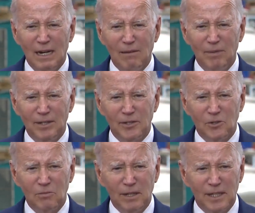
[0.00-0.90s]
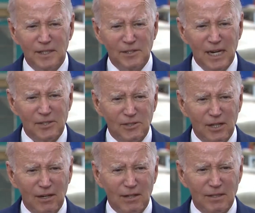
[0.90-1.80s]
I've been to too many disaster
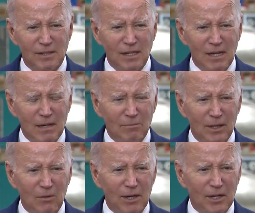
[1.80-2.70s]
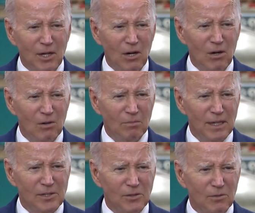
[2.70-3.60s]
areas, but I want to go
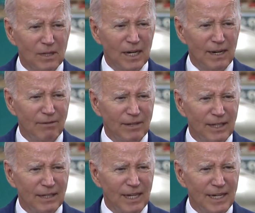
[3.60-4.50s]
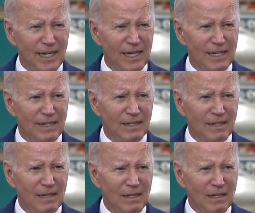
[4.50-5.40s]
make sure we got everything they need.
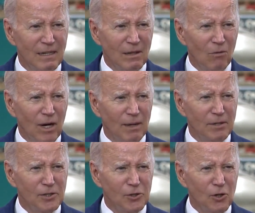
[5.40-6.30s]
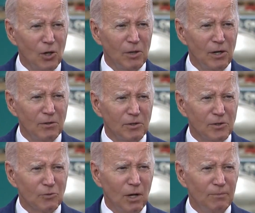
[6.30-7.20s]
I want to be sure we don't
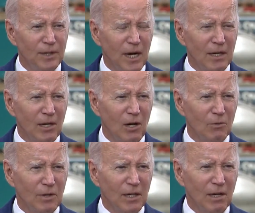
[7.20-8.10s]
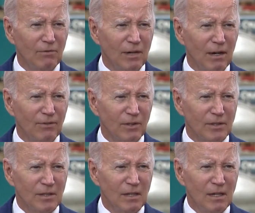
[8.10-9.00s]
disrupt the ongoing recovery
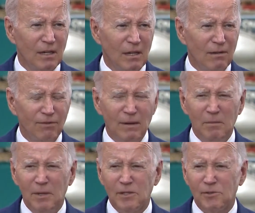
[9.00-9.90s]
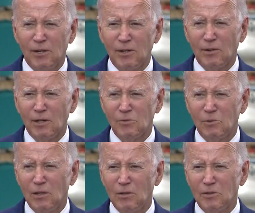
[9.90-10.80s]
efforts. FEMA Administrator
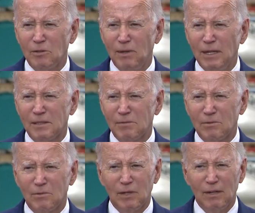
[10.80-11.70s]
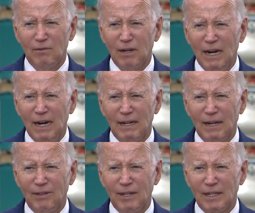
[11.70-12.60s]
Criswell, who's the best we ever had, I
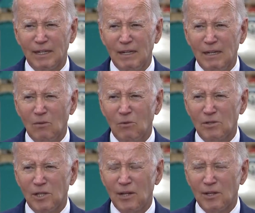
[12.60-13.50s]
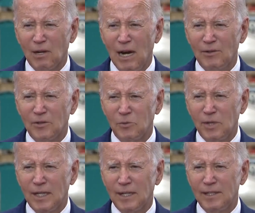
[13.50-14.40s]
think, was on the ground this
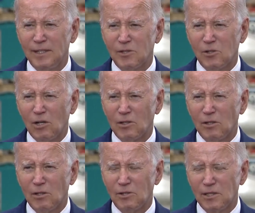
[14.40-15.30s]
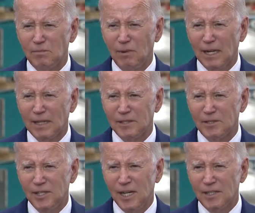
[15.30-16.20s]
weekend. I just talked to her. She's back in the
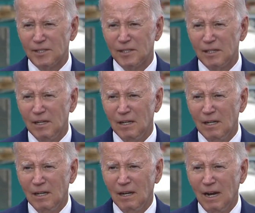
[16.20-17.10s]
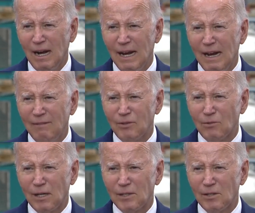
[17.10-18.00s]
States. I have
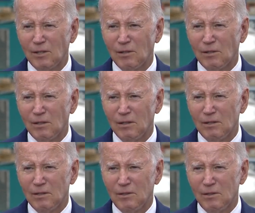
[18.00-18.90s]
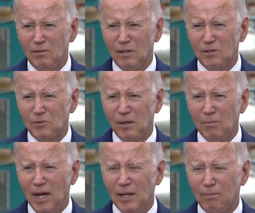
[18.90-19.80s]
directed her to uh,
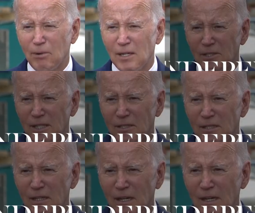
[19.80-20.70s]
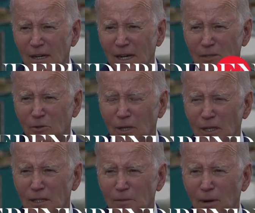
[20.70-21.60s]
streamline the process as quickly as